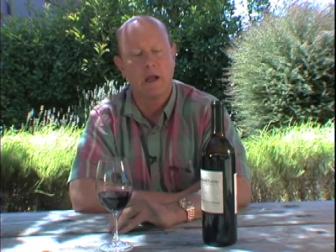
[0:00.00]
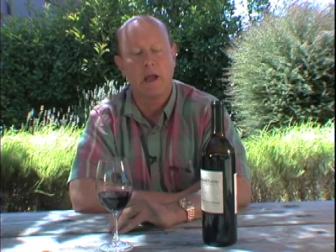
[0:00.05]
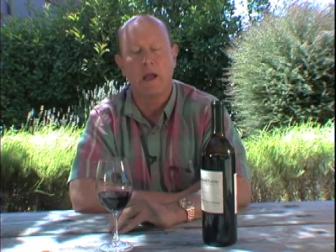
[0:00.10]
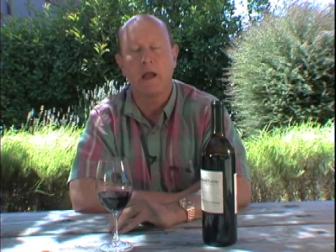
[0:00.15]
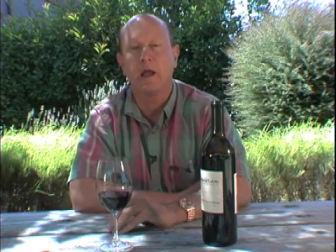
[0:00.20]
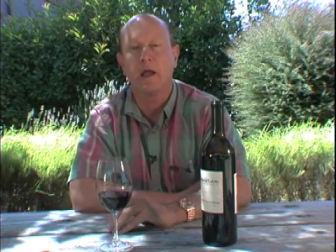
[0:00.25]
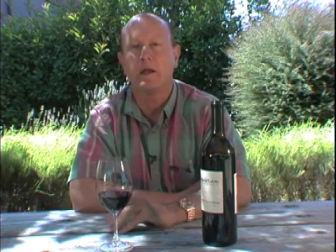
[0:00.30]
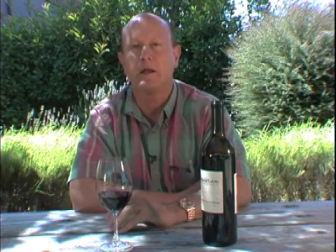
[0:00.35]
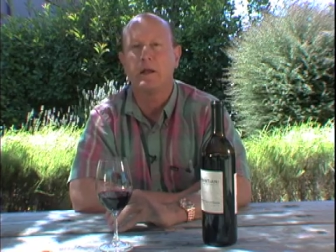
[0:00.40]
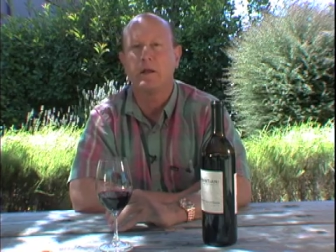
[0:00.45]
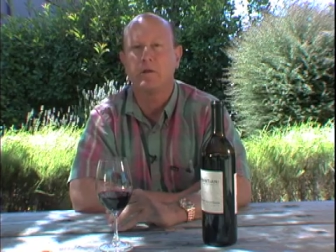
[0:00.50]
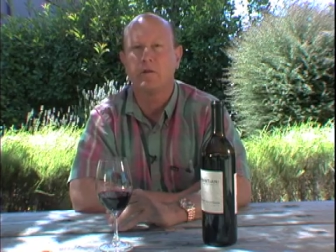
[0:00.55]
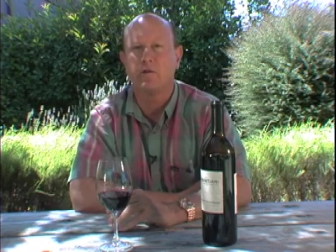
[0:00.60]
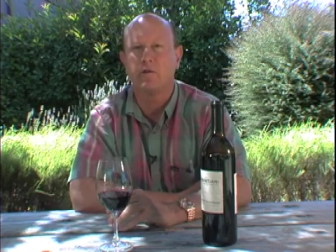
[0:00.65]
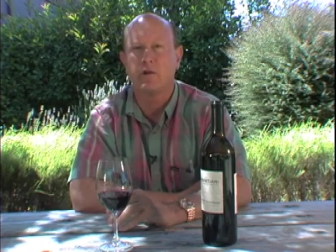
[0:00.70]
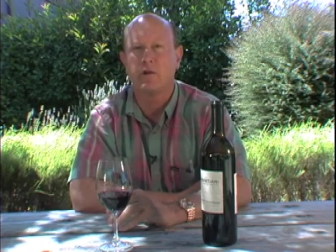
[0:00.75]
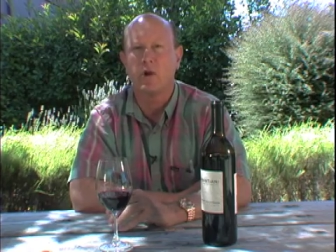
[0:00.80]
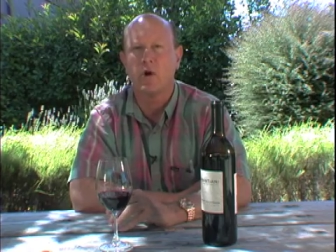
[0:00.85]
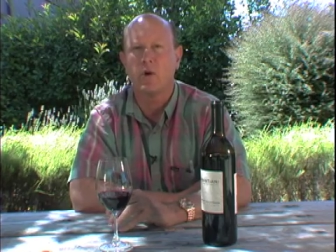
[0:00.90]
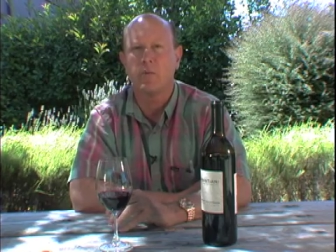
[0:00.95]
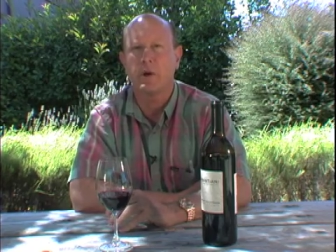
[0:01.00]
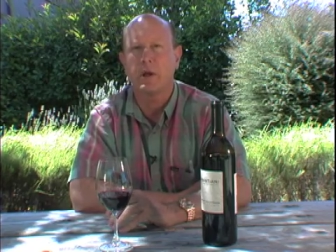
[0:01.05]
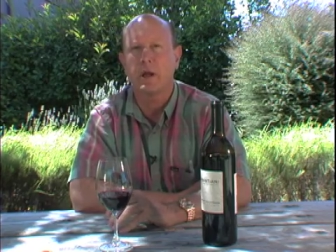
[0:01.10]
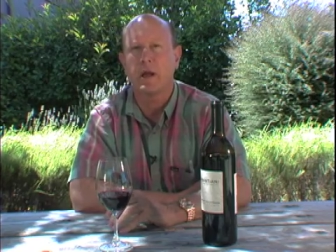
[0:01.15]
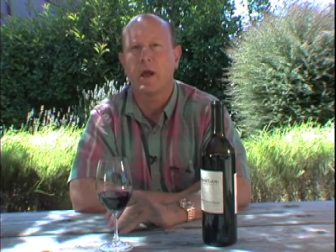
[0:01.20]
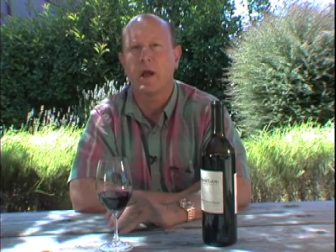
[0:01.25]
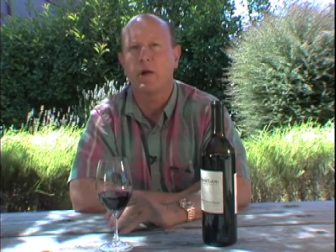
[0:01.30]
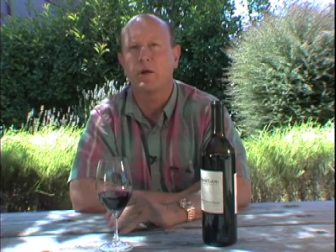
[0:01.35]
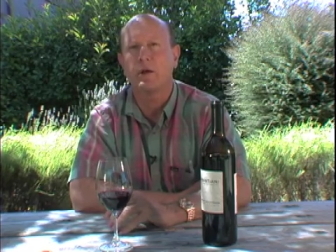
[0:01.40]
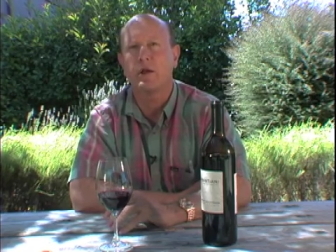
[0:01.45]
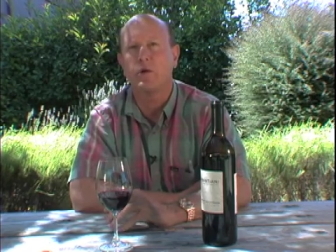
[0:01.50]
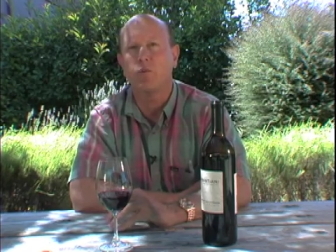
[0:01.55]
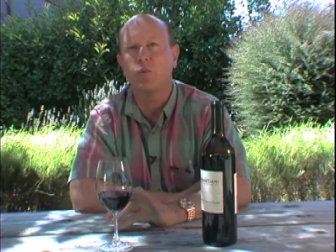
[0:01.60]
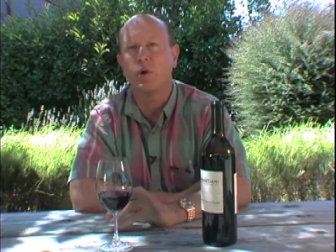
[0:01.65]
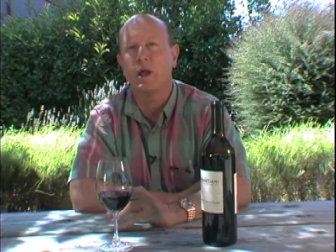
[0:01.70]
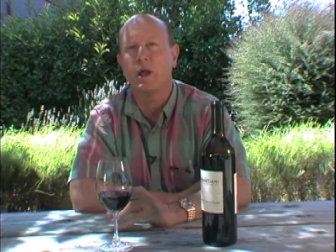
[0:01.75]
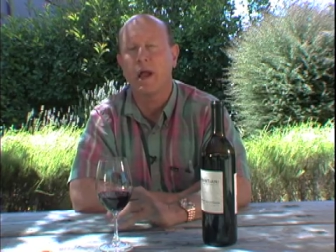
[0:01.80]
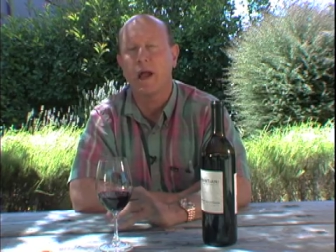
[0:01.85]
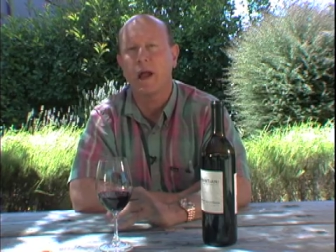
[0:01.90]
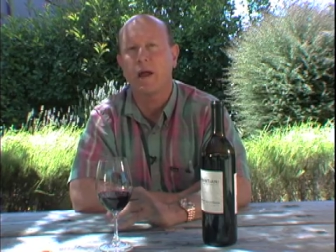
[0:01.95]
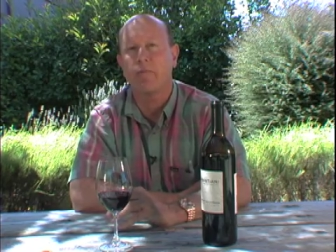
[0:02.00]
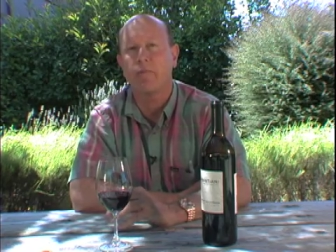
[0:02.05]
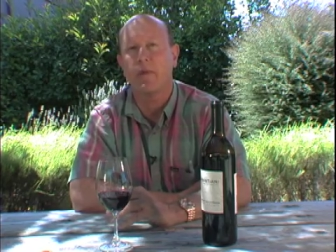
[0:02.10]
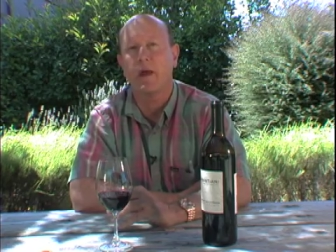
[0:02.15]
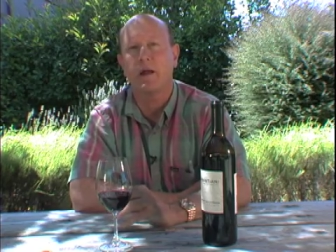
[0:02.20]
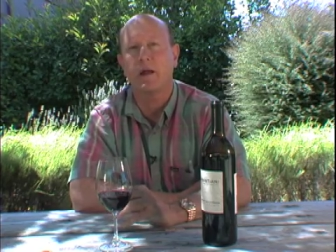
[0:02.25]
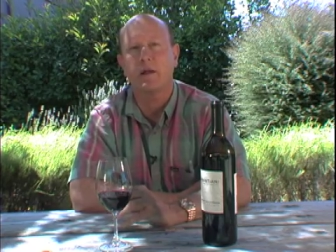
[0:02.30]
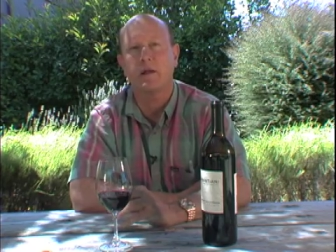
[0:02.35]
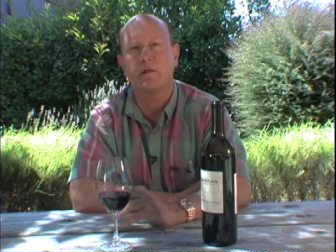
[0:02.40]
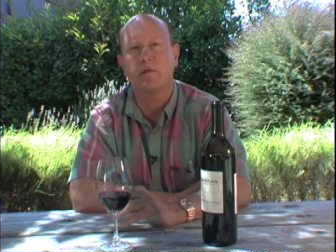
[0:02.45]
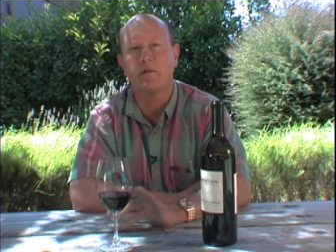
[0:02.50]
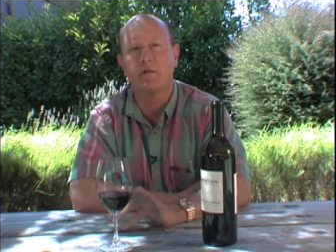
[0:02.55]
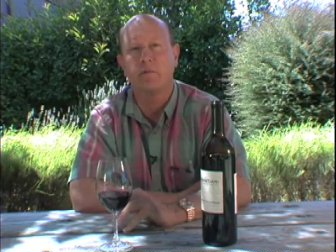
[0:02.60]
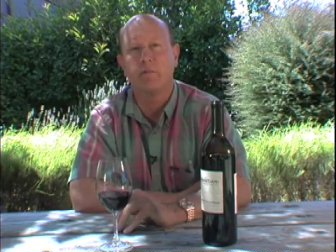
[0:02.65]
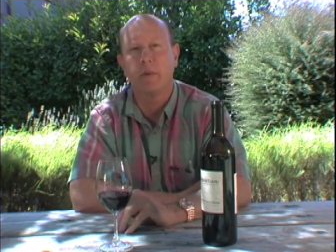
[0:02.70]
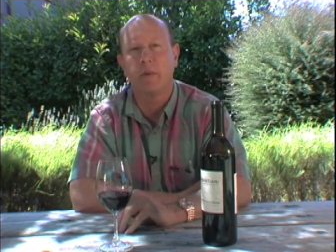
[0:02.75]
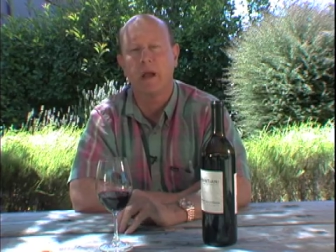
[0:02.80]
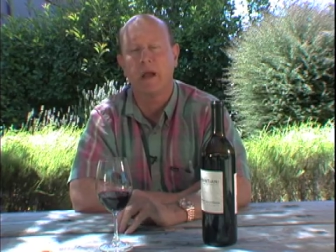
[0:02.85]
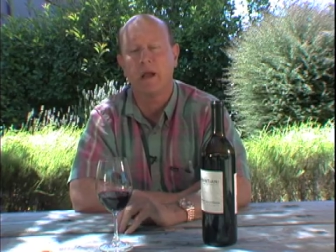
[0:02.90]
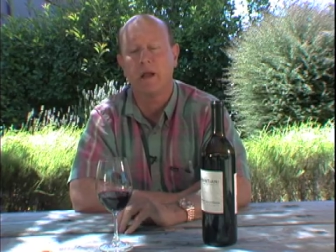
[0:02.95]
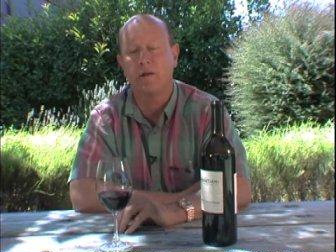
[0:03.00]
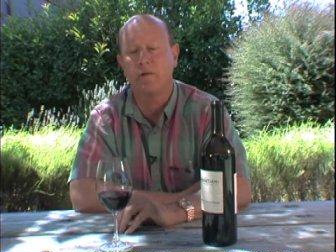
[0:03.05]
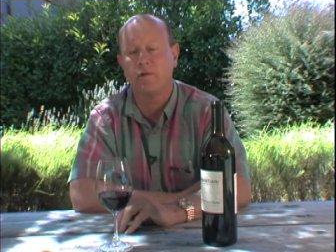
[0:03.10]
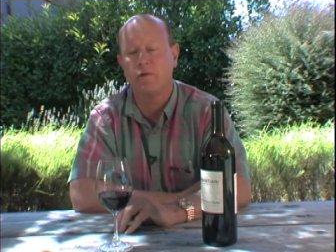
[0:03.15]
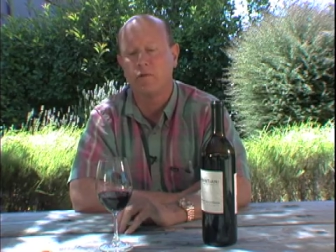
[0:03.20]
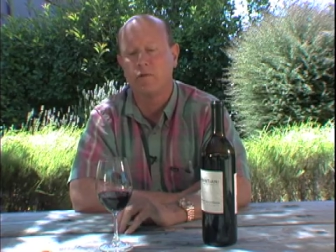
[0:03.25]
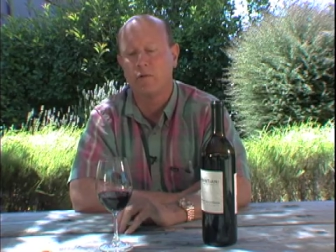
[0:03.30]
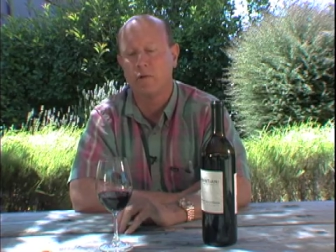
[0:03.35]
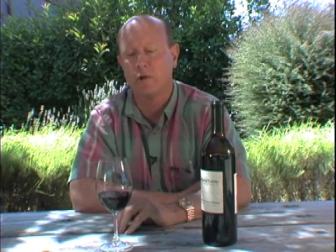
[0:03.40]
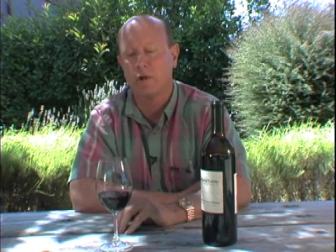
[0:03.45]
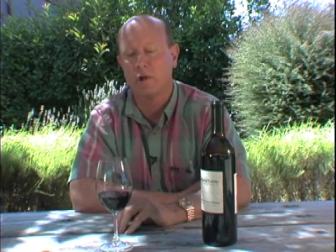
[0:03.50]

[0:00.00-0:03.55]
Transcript: And in Sonoma County, we have that in spades.